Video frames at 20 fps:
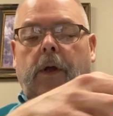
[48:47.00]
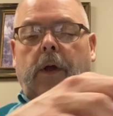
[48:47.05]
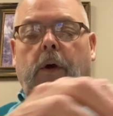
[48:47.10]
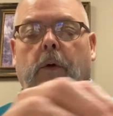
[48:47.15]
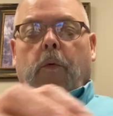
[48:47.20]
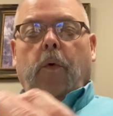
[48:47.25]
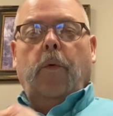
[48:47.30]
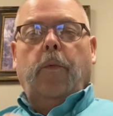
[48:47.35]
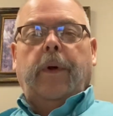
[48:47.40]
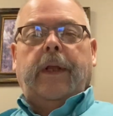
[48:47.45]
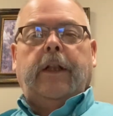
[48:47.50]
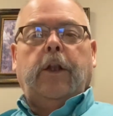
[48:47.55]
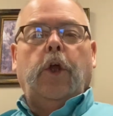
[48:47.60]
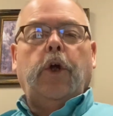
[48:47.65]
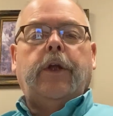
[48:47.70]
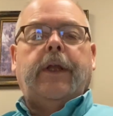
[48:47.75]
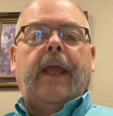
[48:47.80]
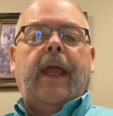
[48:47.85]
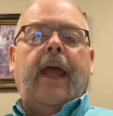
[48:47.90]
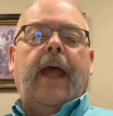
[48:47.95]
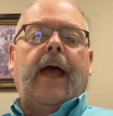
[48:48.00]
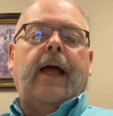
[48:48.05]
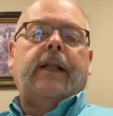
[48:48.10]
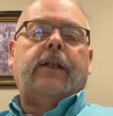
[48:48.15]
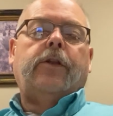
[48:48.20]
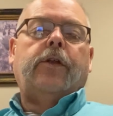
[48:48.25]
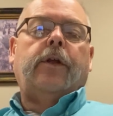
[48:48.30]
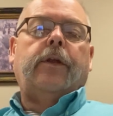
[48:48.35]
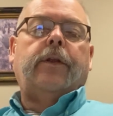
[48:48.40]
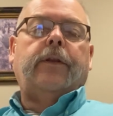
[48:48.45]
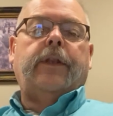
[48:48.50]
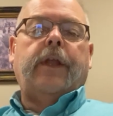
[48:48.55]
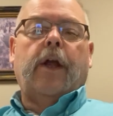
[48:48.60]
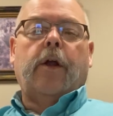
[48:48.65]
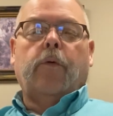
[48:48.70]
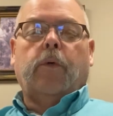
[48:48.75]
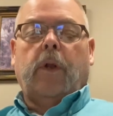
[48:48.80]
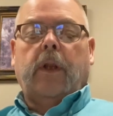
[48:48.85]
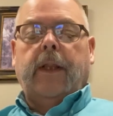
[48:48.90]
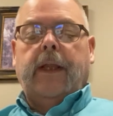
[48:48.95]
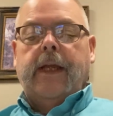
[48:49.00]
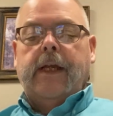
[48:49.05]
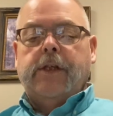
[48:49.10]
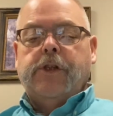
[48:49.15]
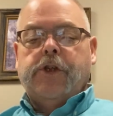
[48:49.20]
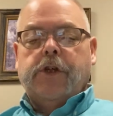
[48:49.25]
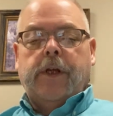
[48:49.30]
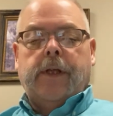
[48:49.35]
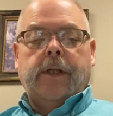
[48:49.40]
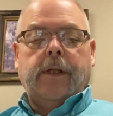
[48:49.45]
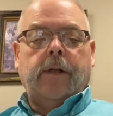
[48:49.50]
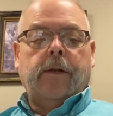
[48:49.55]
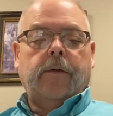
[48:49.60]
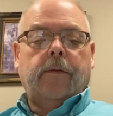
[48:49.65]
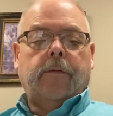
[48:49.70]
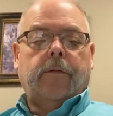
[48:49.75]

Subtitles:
When we look at their religion,